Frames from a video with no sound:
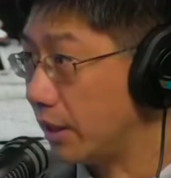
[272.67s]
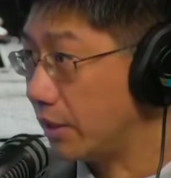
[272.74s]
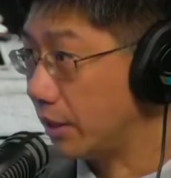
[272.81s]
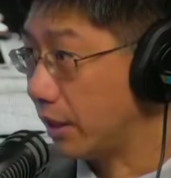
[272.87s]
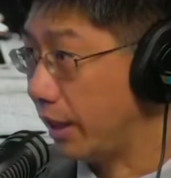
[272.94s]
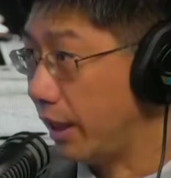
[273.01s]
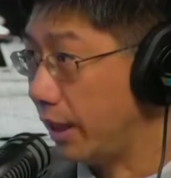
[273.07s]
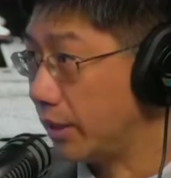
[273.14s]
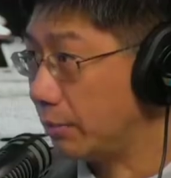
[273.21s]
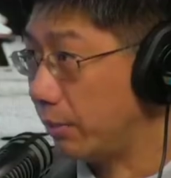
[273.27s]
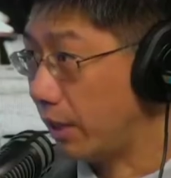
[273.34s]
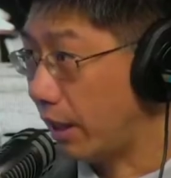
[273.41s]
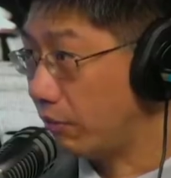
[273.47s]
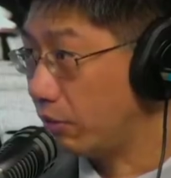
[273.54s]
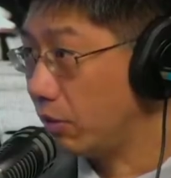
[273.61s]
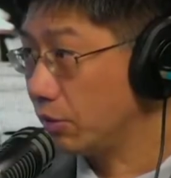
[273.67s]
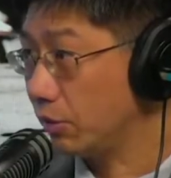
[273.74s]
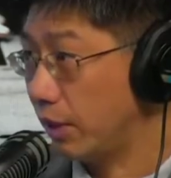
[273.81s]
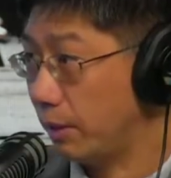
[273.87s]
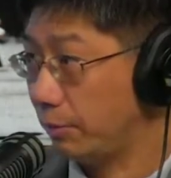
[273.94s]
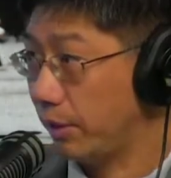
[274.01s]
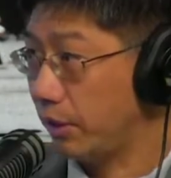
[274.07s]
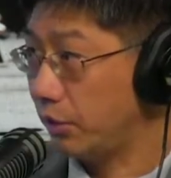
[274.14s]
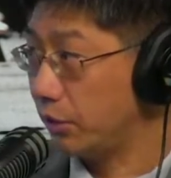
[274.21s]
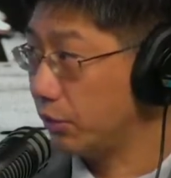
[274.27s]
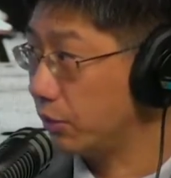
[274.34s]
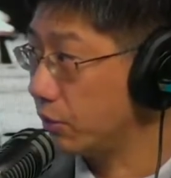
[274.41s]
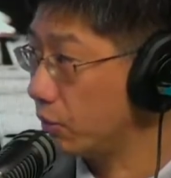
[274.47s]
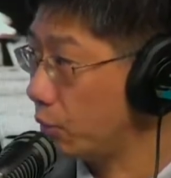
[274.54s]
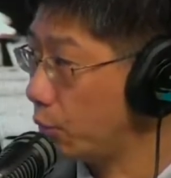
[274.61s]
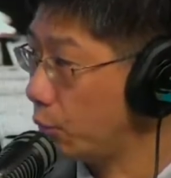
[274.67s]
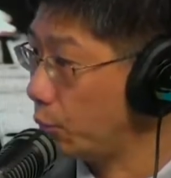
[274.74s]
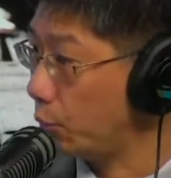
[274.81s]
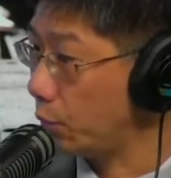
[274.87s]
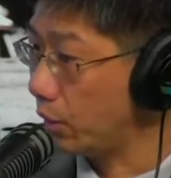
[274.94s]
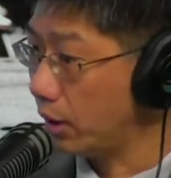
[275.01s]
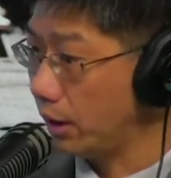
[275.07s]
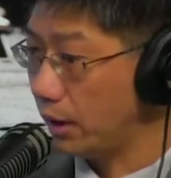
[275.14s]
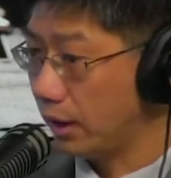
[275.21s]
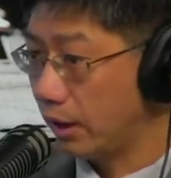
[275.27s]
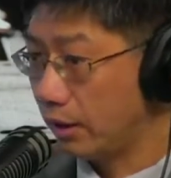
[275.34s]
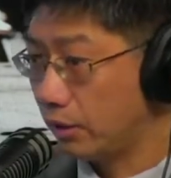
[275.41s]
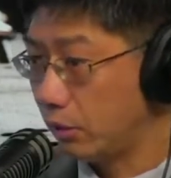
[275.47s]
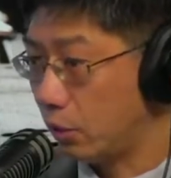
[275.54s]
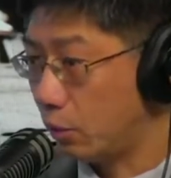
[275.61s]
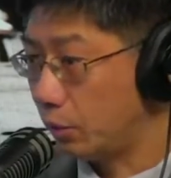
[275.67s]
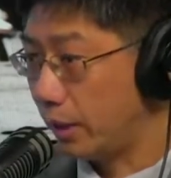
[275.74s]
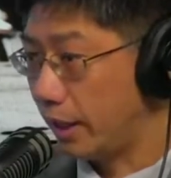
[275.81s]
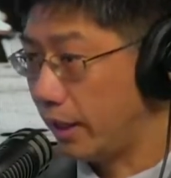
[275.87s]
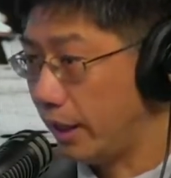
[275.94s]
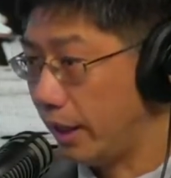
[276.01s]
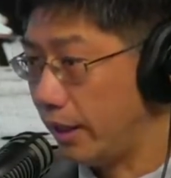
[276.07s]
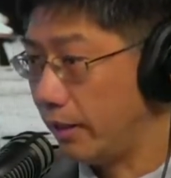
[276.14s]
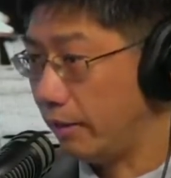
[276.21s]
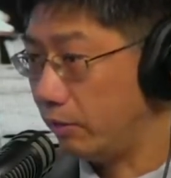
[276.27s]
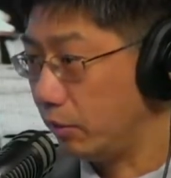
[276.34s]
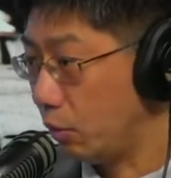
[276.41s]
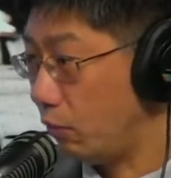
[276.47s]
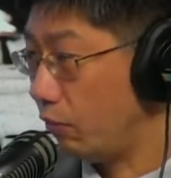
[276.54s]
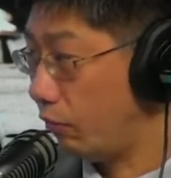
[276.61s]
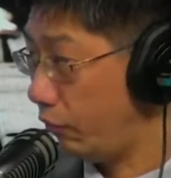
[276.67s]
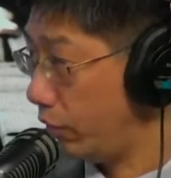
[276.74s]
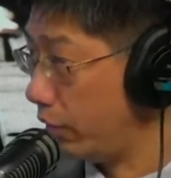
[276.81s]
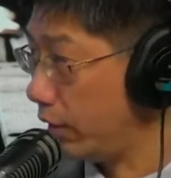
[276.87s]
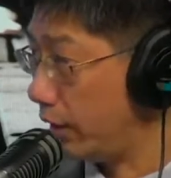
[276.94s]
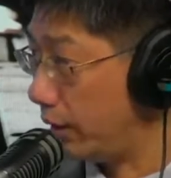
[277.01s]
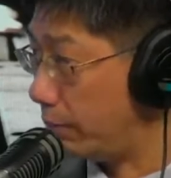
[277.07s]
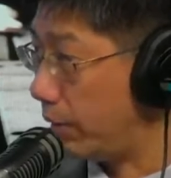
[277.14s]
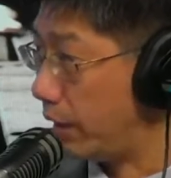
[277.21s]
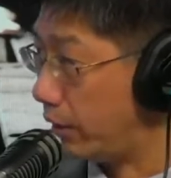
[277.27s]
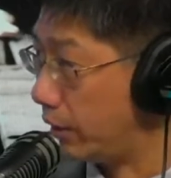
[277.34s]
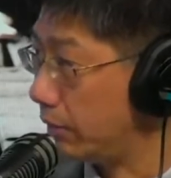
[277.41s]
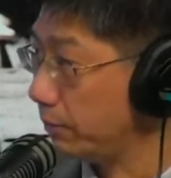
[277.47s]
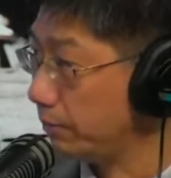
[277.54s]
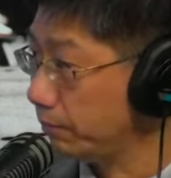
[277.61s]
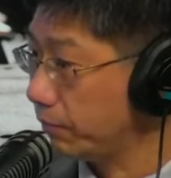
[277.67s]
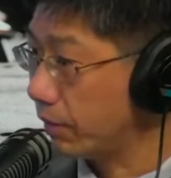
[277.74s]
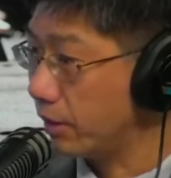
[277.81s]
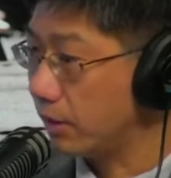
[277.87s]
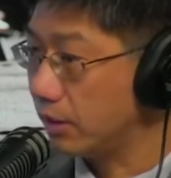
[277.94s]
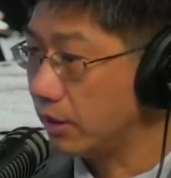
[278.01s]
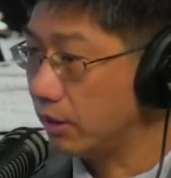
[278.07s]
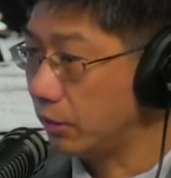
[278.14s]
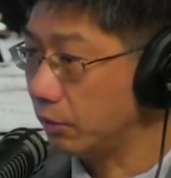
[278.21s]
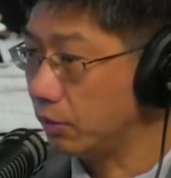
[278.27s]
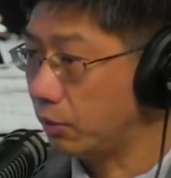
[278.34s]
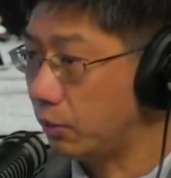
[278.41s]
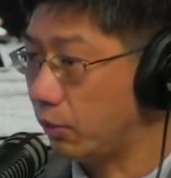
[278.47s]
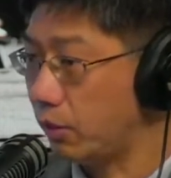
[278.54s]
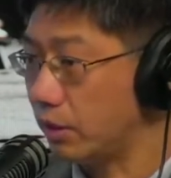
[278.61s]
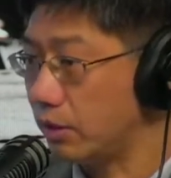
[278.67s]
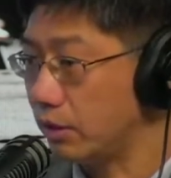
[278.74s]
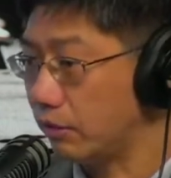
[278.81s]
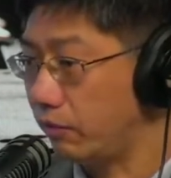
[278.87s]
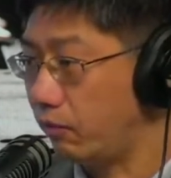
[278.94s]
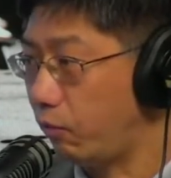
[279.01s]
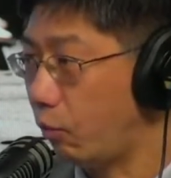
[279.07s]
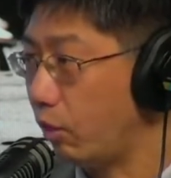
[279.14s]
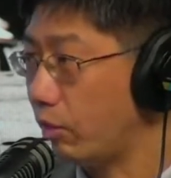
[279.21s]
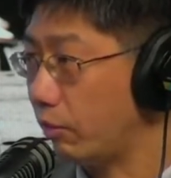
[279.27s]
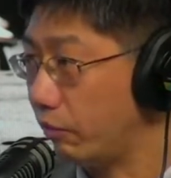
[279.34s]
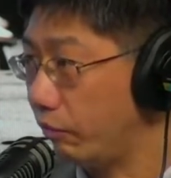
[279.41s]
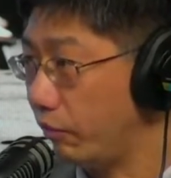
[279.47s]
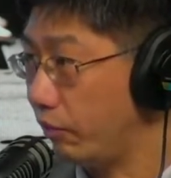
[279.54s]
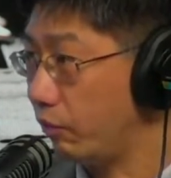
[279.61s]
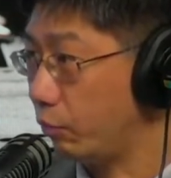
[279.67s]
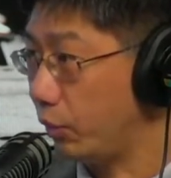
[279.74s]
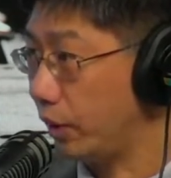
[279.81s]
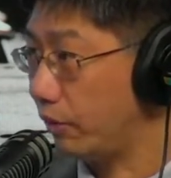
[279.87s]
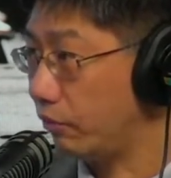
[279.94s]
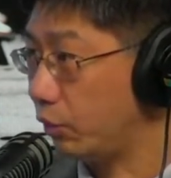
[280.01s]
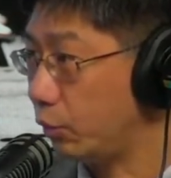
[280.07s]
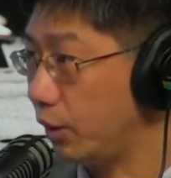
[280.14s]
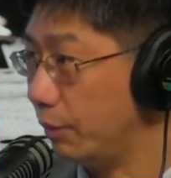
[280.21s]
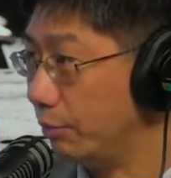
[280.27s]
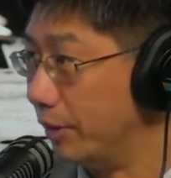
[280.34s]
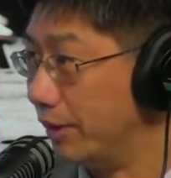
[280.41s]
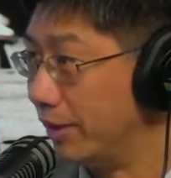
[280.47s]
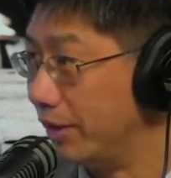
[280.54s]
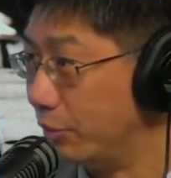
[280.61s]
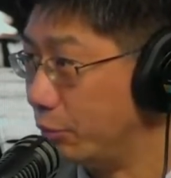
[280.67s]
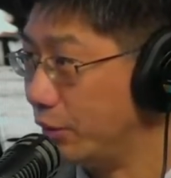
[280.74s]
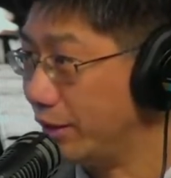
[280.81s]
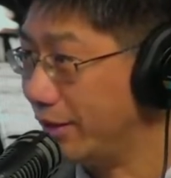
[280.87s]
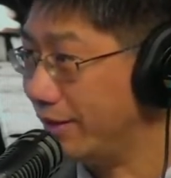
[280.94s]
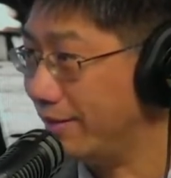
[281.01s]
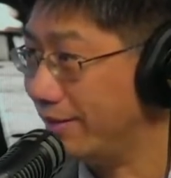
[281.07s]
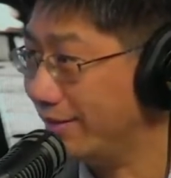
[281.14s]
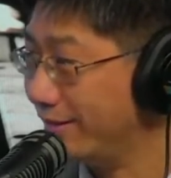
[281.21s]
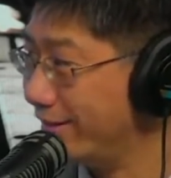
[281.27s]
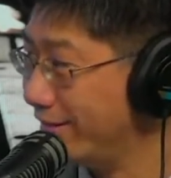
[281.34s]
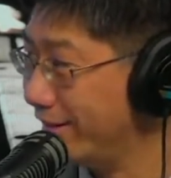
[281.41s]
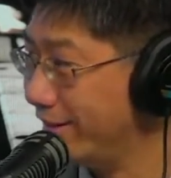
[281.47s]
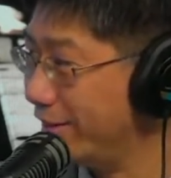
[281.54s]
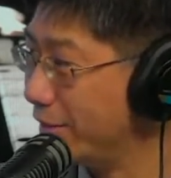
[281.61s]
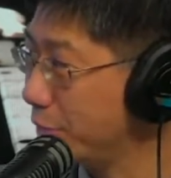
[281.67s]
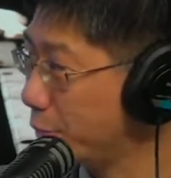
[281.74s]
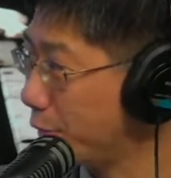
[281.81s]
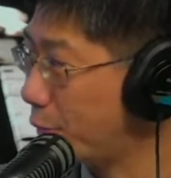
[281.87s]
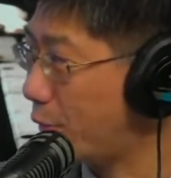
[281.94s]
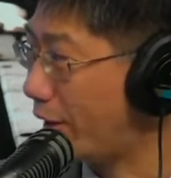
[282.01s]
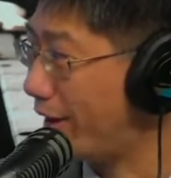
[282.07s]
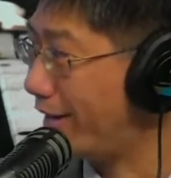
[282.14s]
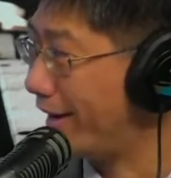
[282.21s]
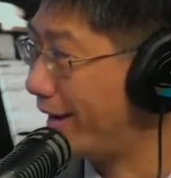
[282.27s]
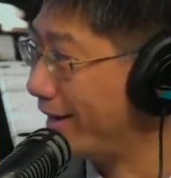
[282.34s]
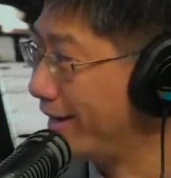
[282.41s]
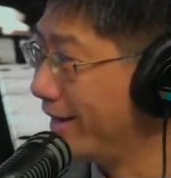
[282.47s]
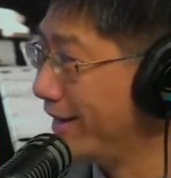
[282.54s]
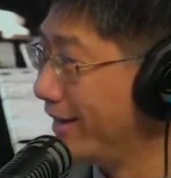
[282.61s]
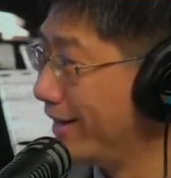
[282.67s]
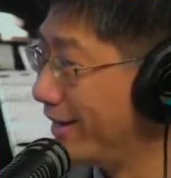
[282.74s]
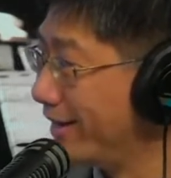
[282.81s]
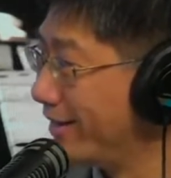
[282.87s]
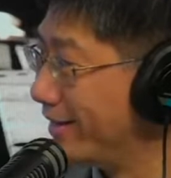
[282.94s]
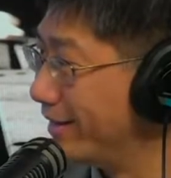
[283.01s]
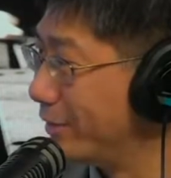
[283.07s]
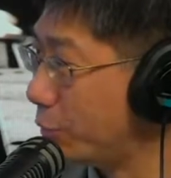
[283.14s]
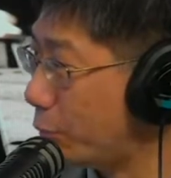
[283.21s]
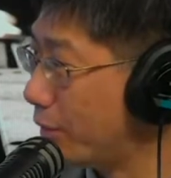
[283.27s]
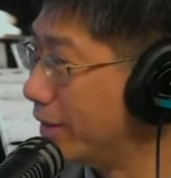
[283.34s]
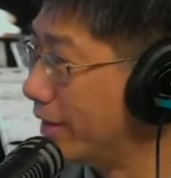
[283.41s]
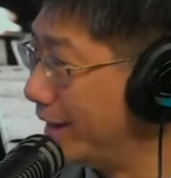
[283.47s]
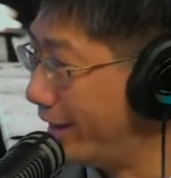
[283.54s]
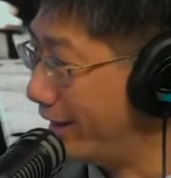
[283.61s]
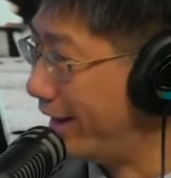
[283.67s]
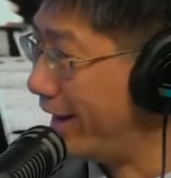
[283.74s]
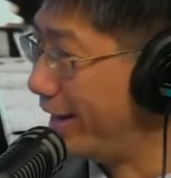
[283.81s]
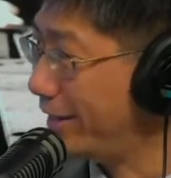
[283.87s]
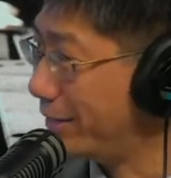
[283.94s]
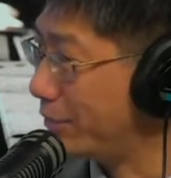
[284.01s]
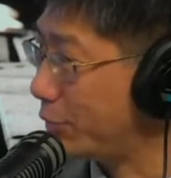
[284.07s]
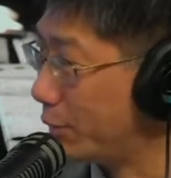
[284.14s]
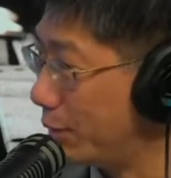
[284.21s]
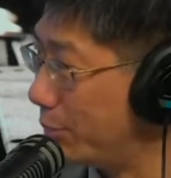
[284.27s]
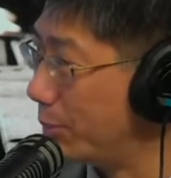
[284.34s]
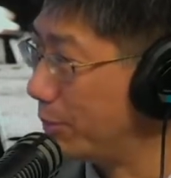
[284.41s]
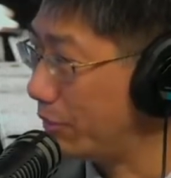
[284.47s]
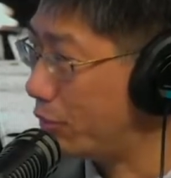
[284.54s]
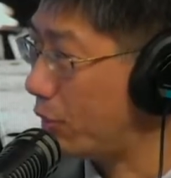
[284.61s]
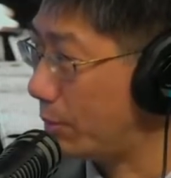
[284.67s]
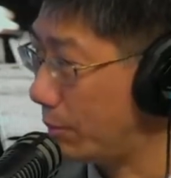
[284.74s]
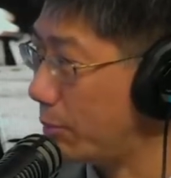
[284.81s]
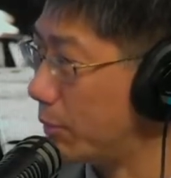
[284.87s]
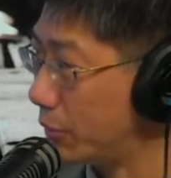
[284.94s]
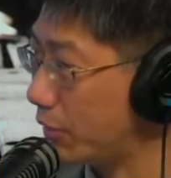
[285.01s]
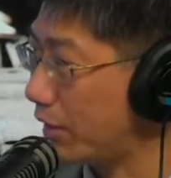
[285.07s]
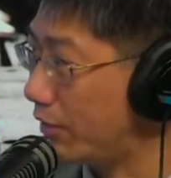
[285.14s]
the case, but I've also had patients who don't feel any better until towards the 4th or 5th week of treatment, and it does require that towards the end of treatment before people start